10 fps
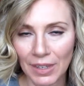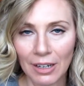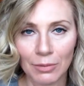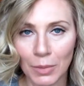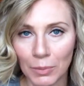I
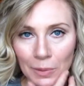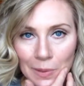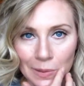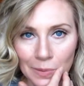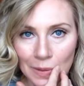don't even remember what it
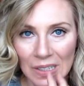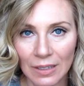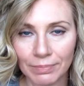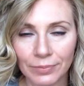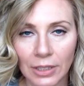was. It was in
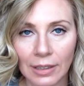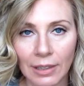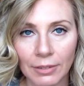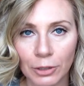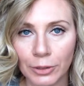a
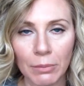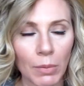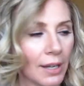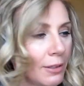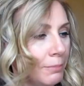green
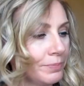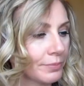bottle.